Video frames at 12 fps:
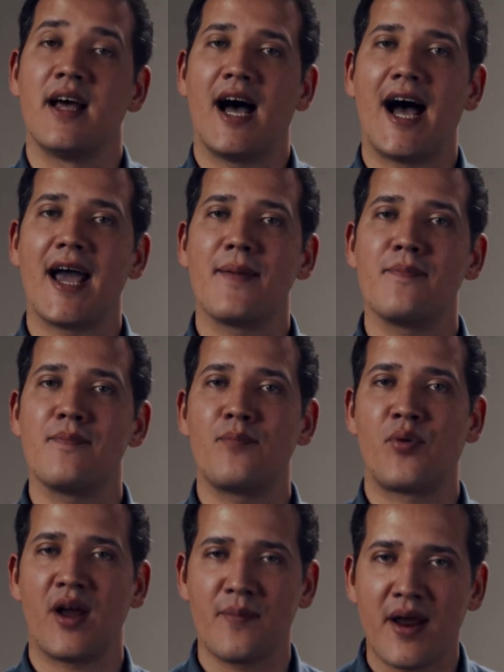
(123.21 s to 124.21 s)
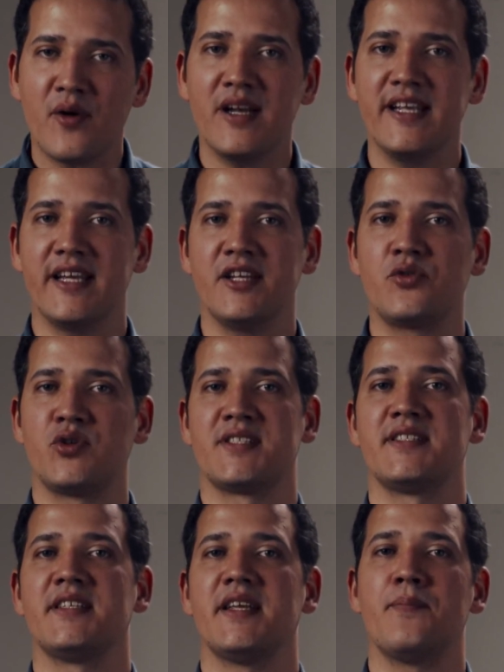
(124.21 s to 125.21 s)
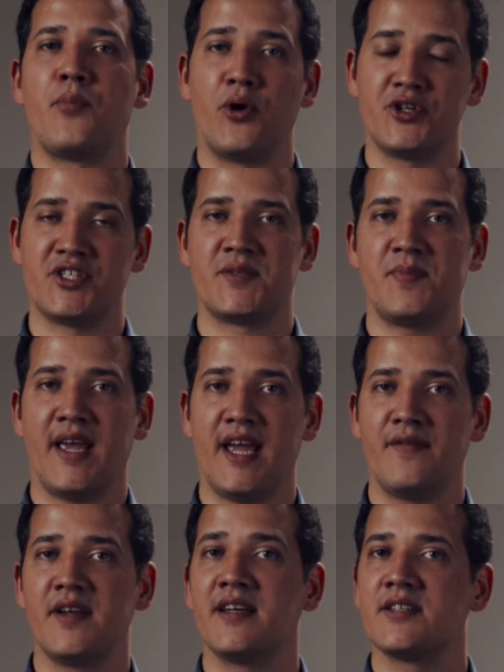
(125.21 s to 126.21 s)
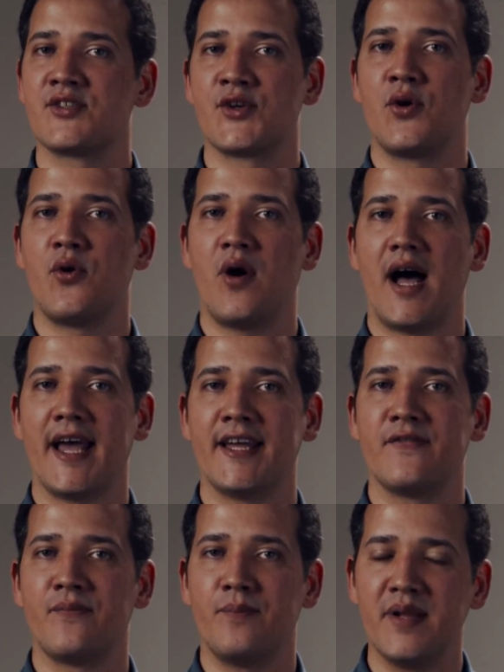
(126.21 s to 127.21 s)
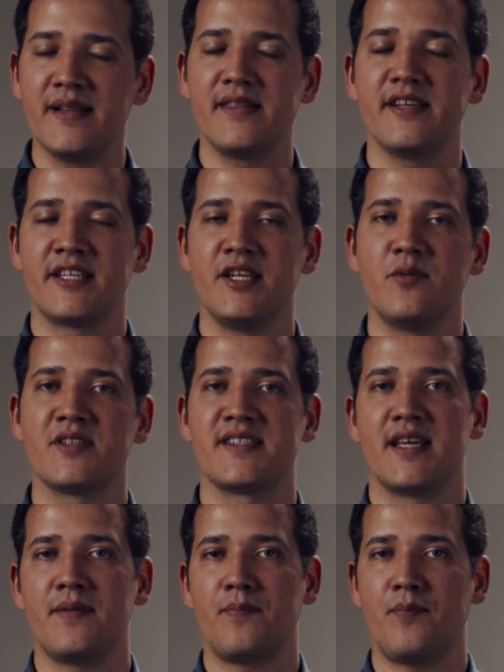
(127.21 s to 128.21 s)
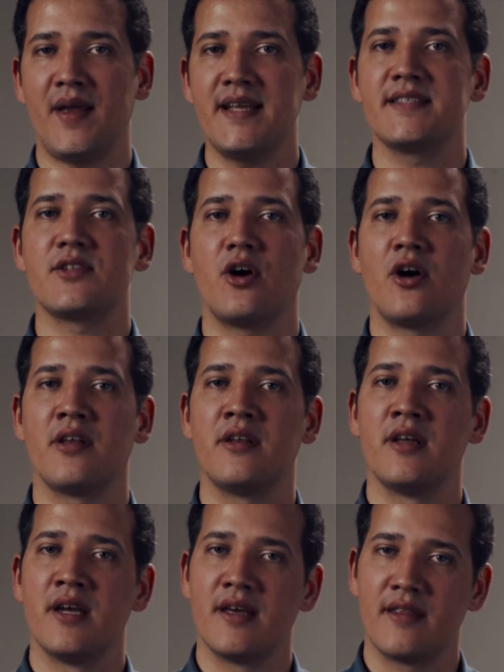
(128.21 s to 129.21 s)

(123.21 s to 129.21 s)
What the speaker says: I'm primarily interested in purchase behavior, so I have built the keyword set based on